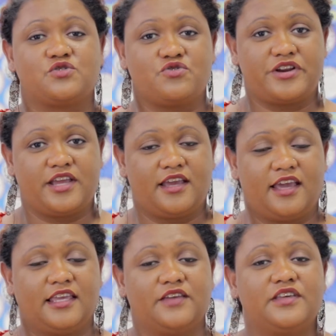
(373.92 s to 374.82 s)
a story
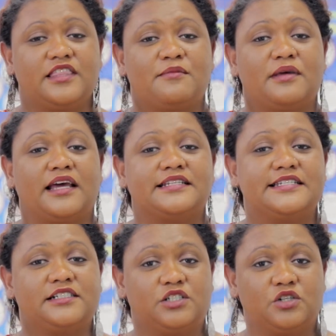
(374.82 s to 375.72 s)
and giving them an
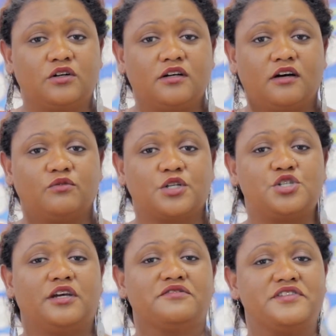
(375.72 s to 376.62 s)
ideal look of
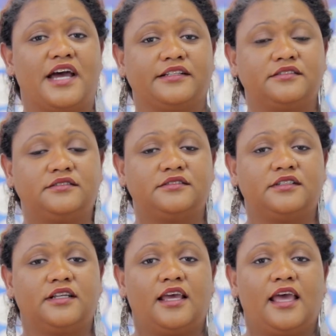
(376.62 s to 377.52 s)
what you have done
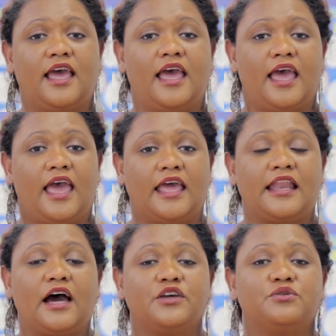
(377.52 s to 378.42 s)

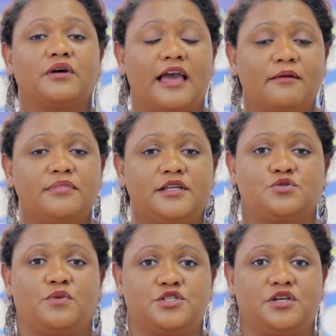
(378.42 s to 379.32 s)
and how you
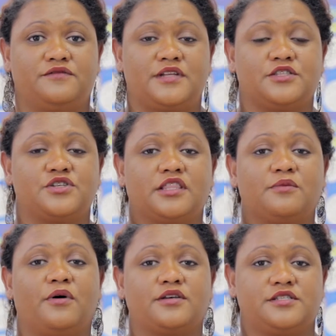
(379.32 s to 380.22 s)
accomplish what you have done to get
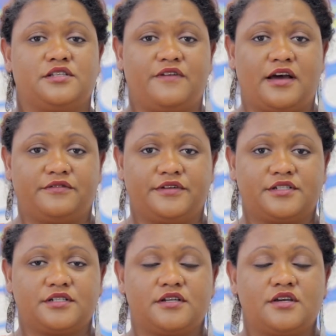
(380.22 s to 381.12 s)
the positive out of
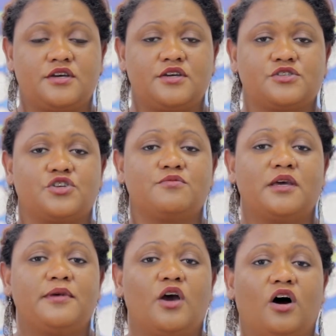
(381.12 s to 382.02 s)
it. So you
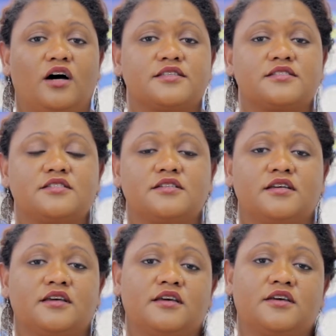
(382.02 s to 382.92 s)
may be asked
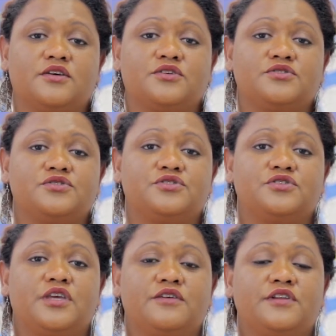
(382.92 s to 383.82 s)

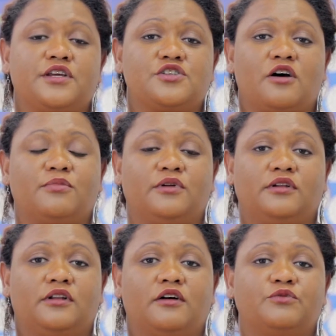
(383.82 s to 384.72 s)
to give an
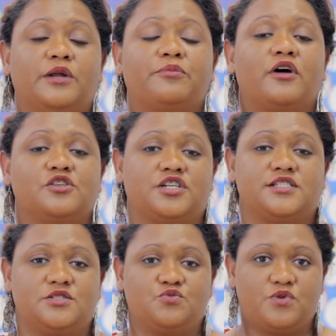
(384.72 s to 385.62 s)
example of when a
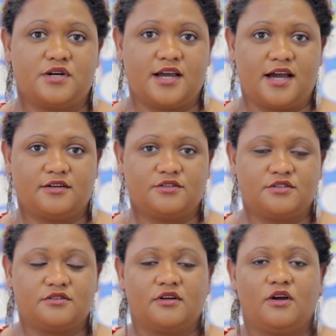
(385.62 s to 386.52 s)
project didn't work out,